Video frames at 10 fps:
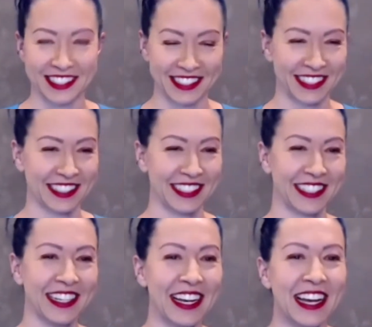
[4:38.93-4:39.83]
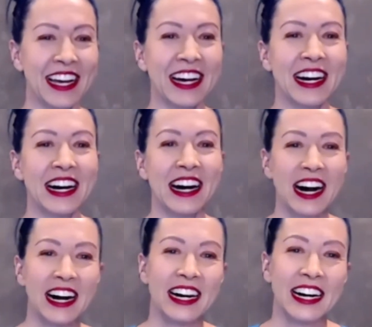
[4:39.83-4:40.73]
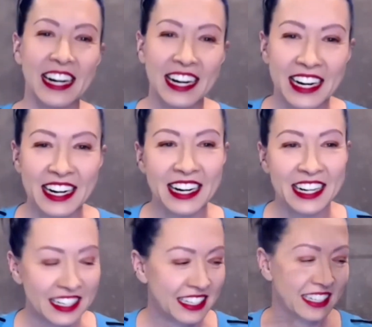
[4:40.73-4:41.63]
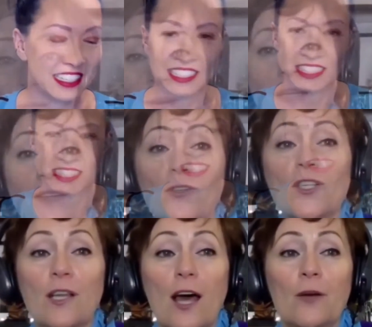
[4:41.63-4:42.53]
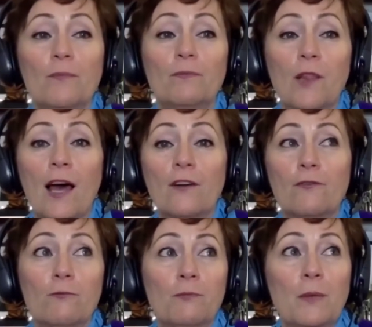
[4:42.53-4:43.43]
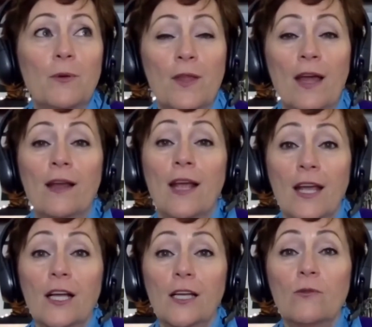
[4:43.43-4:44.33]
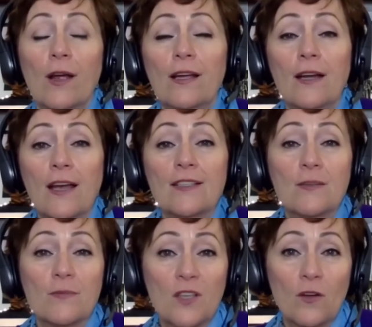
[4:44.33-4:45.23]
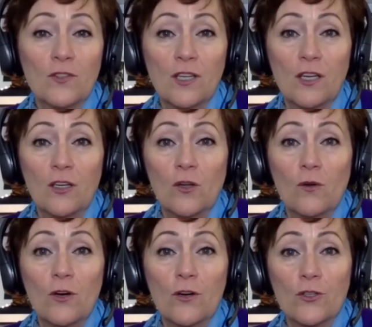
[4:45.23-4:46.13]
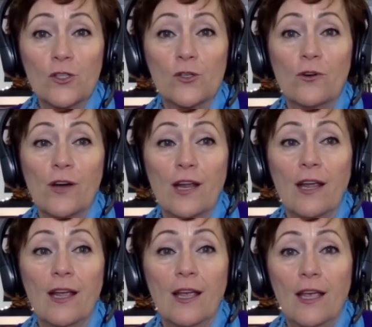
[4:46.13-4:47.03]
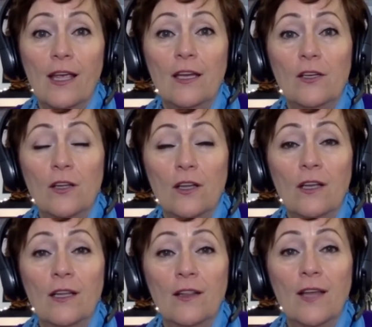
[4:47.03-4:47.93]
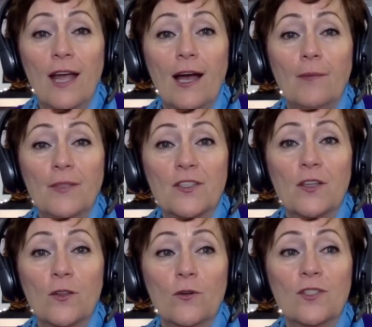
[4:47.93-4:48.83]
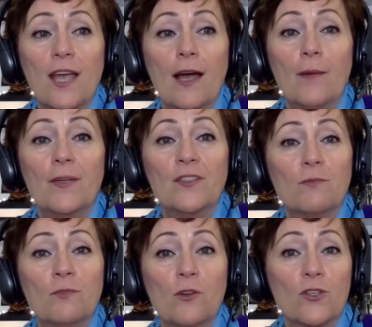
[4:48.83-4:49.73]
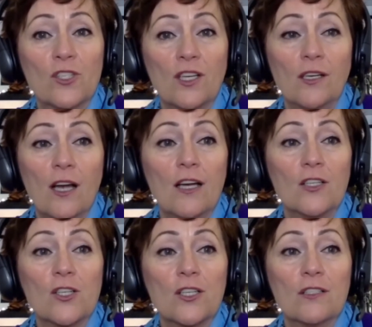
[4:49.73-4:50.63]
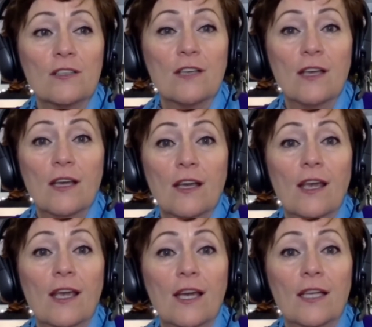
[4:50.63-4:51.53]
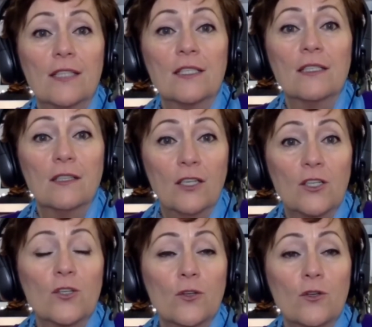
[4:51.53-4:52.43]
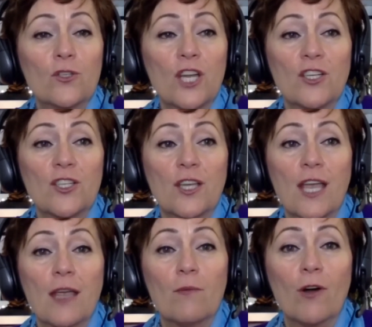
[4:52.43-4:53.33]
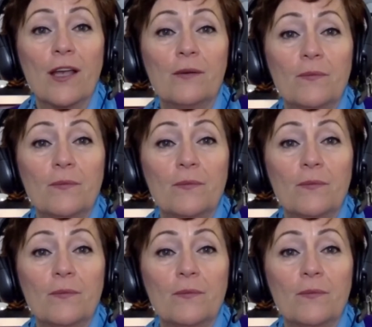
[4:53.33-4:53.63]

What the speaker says: Yeah. I bet a lot of people, I bet there's a lot of people that can recognize themselves in your story, in the habits, in those habits. They're just unconscious and until you change the game, right?